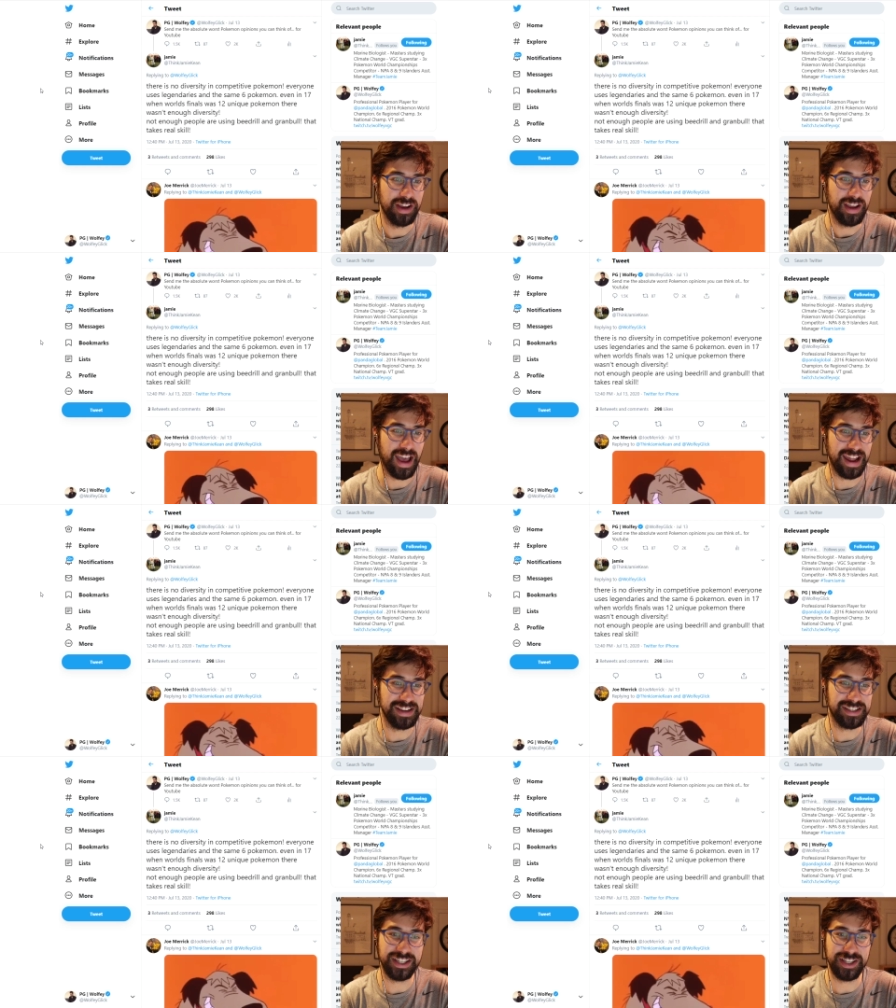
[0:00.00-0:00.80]
uh, and he
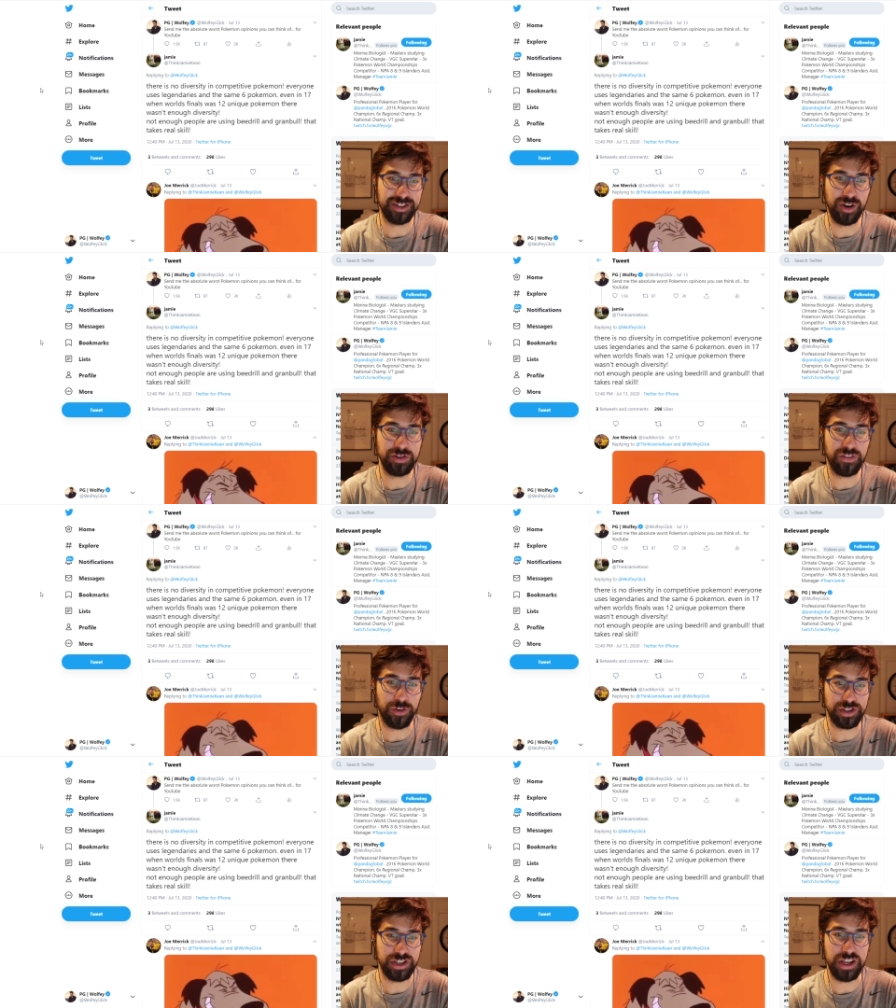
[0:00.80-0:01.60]
says there's no
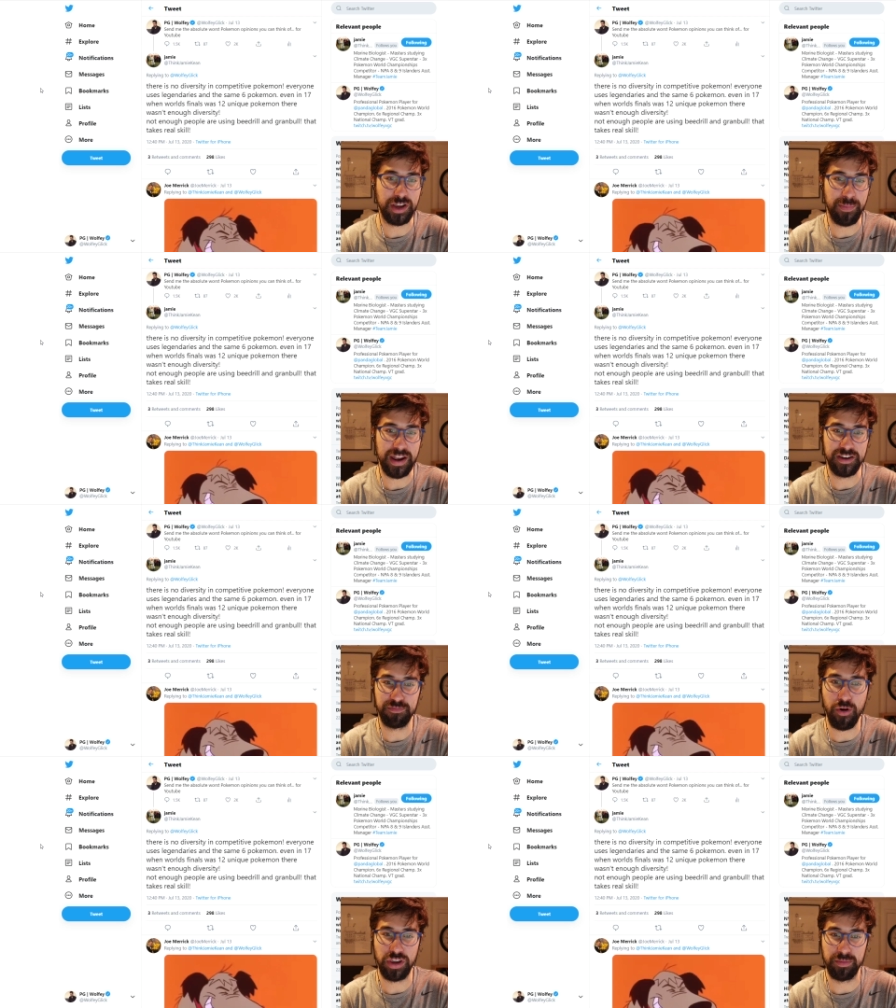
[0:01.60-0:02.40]
diversity in competitive
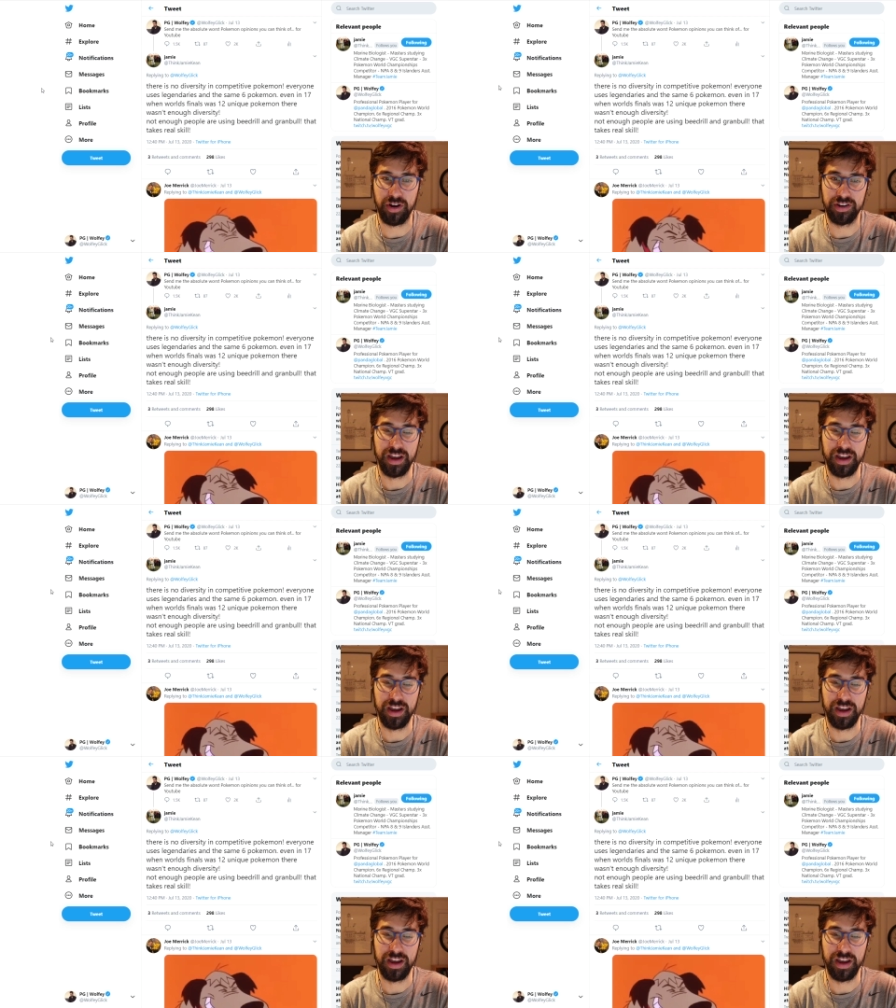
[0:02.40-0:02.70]
Pokemon.